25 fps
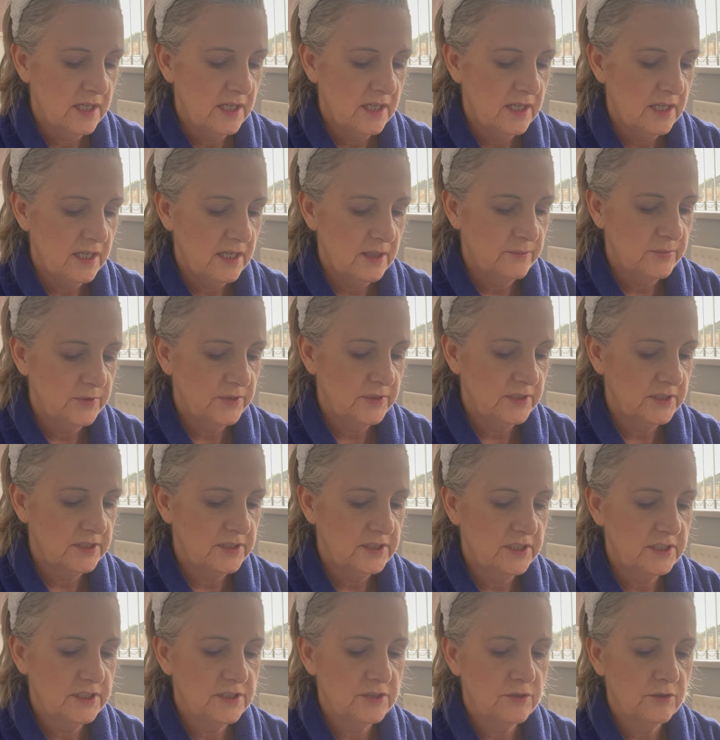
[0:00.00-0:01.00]
Uh, but this
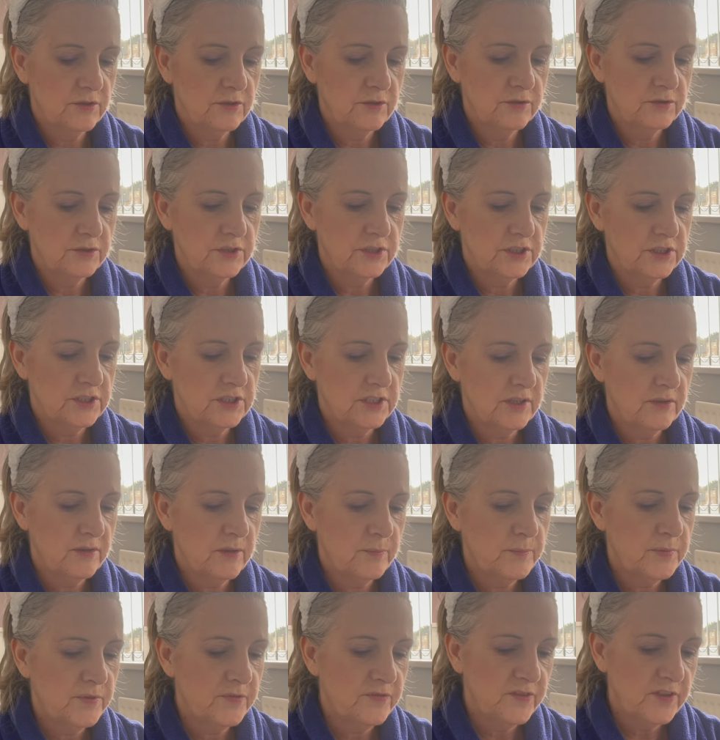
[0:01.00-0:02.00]
is gorgeous. Now
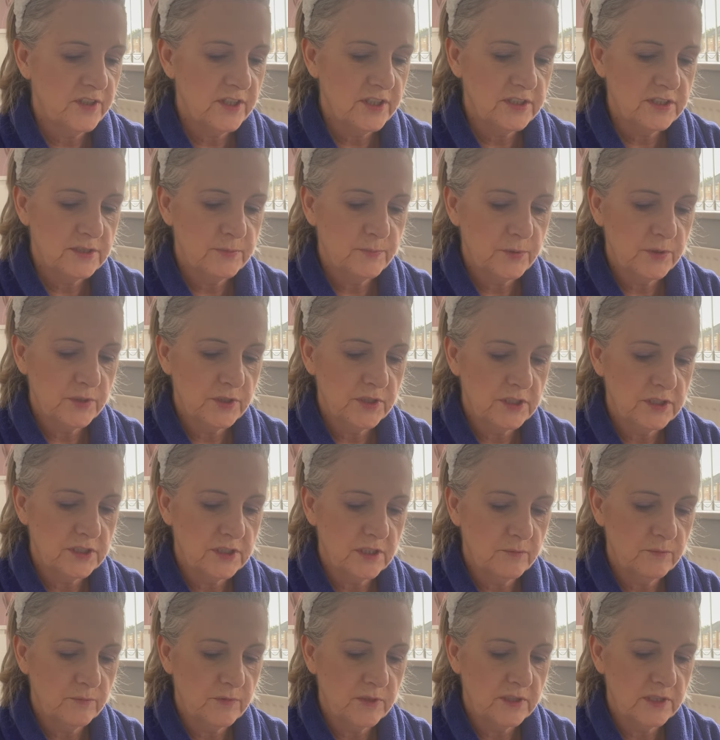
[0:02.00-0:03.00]
I prefer to put it
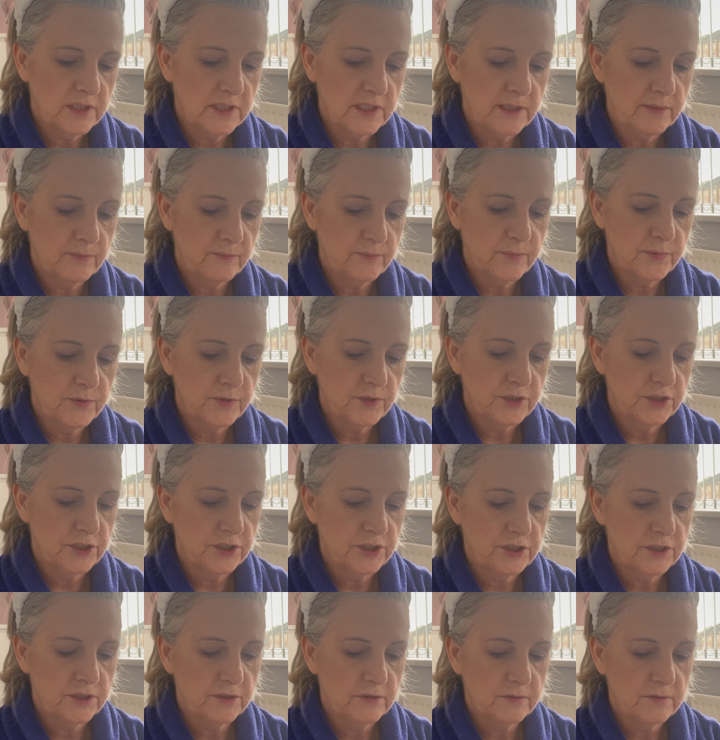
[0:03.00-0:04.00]
on with a lip
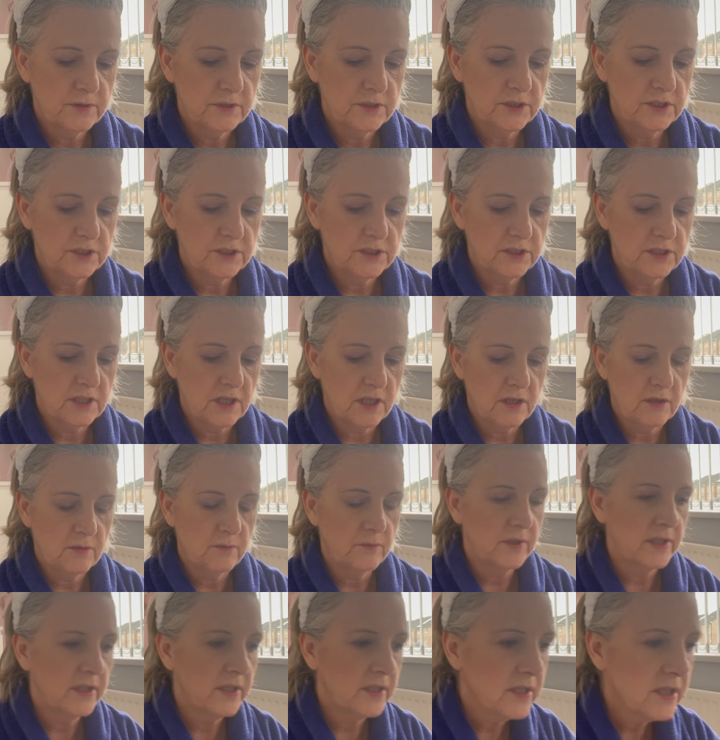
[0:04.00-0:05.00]
brush to start
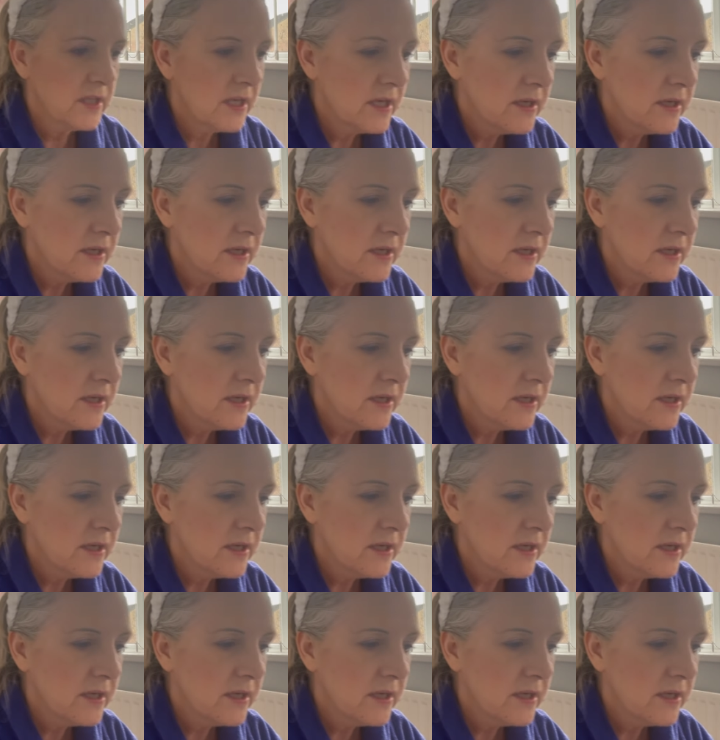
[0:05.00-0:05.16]
with.